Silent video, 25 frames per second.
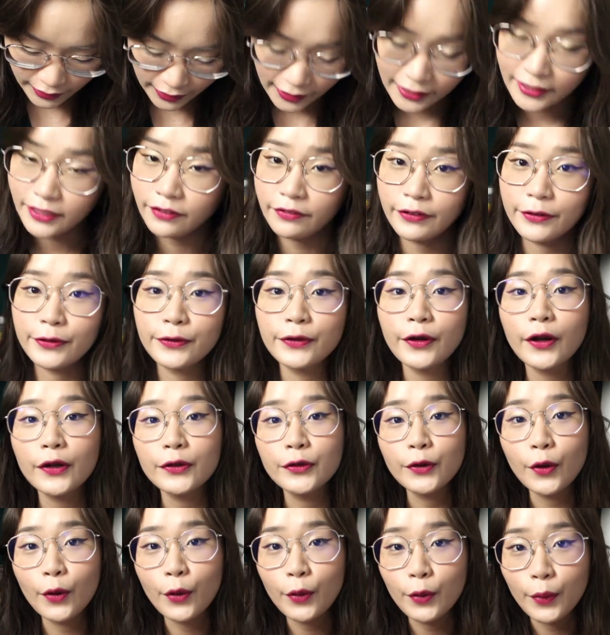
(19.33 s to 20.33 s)
And if you do not
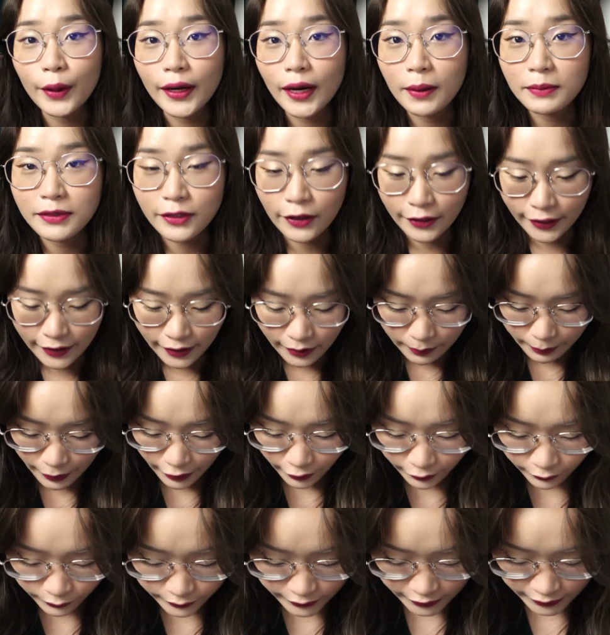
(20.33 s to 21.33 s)
know what I'm talking
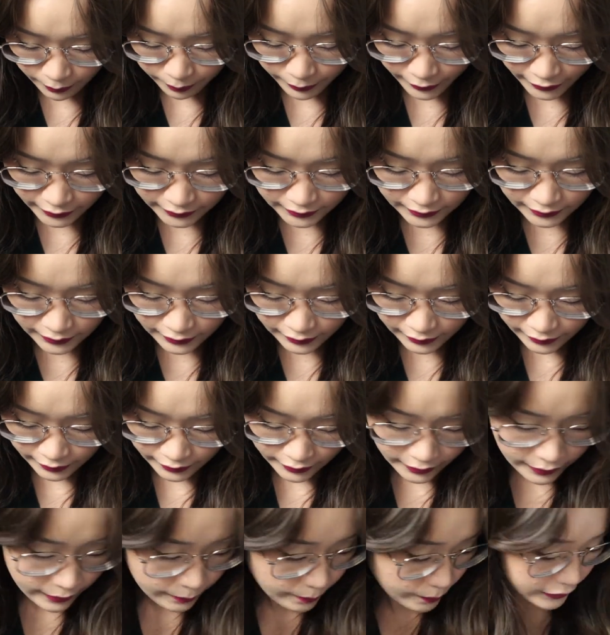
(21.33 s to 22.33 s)
about,
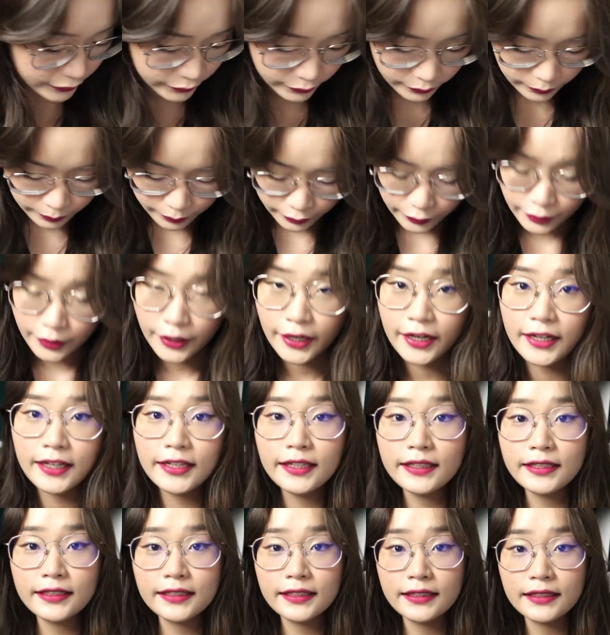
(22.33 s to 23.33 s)
basically
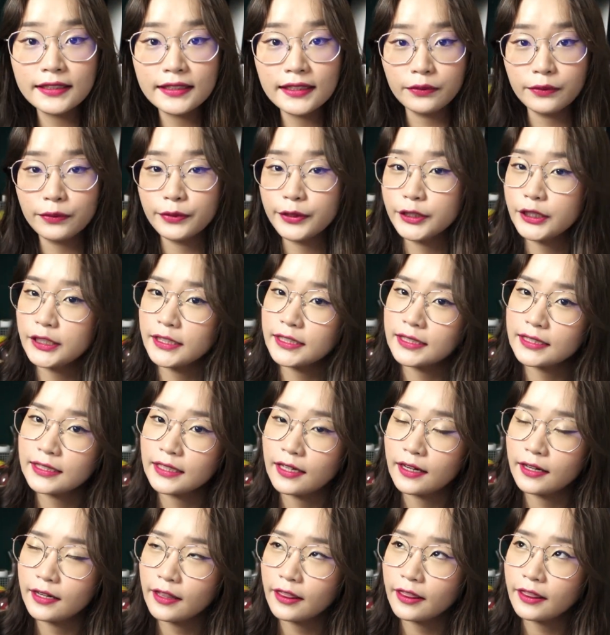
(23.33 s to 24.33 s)
cutepress, which is
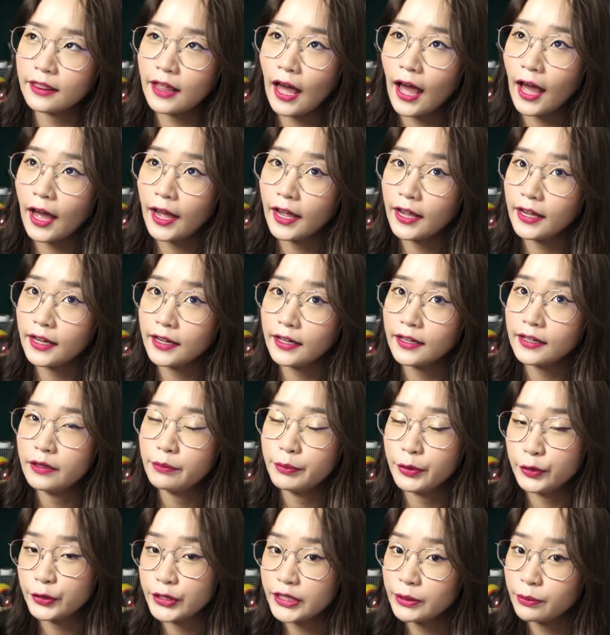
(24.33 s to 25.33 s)
a Thai
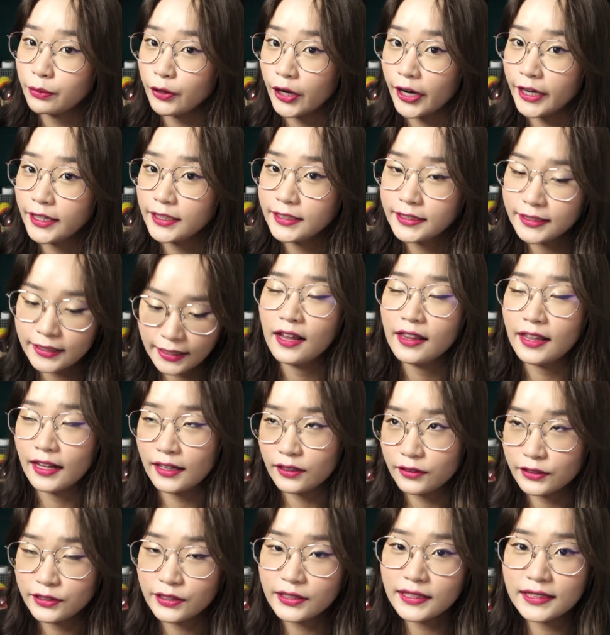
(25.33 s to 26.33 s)
beauty brand that
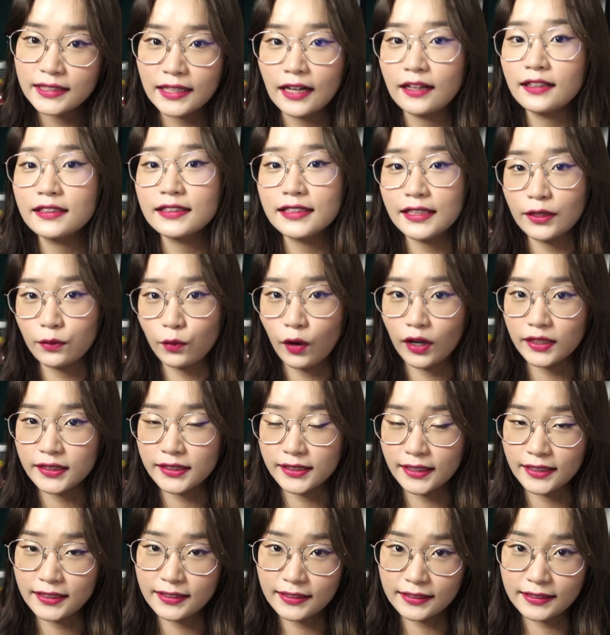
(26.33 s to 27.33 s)
also sells in
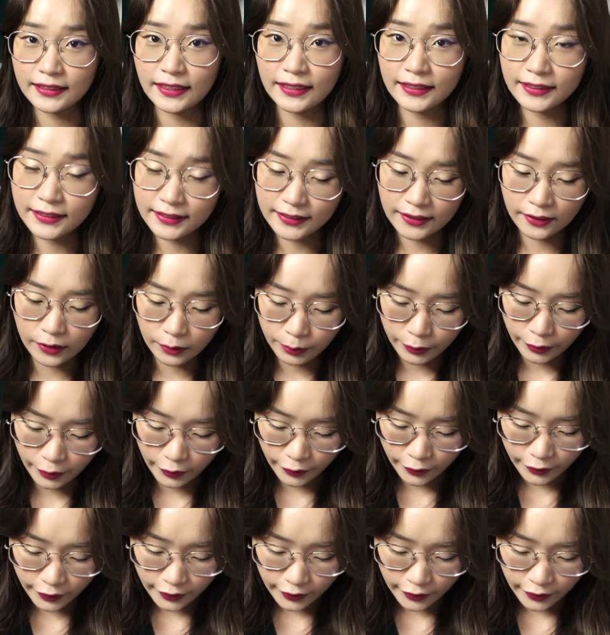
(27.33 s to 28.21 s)
Watsons in Singapore,